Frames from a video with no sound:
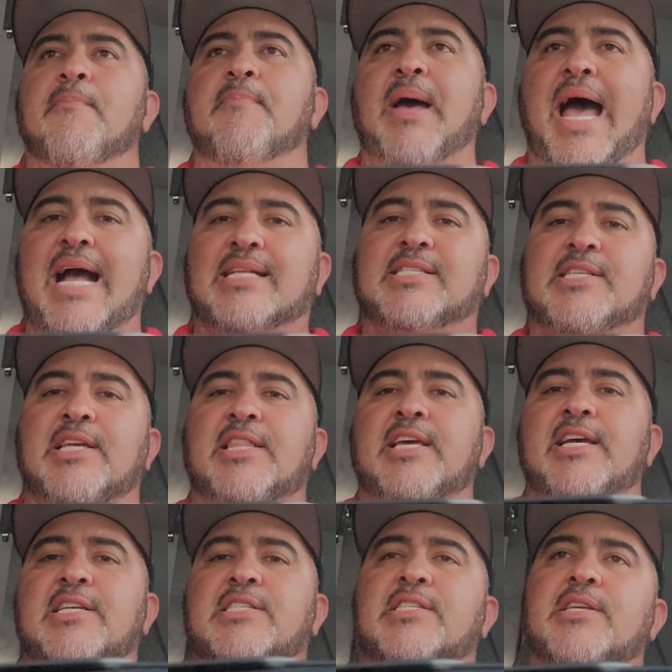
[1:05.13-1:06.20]
Back to
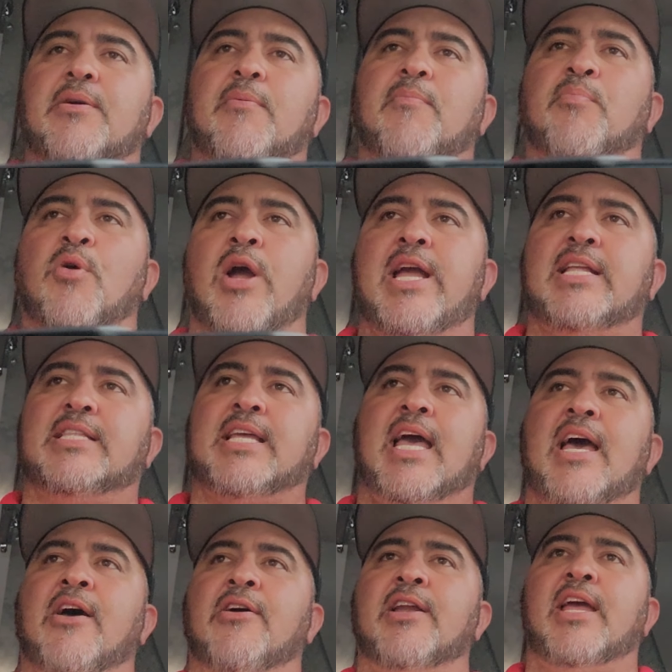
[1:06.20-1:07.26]
this
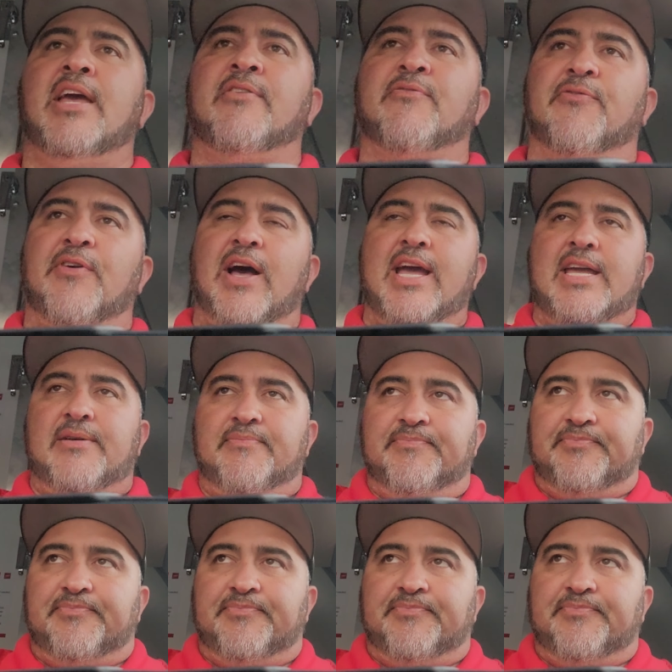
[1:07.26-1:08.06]
breakdown and fight.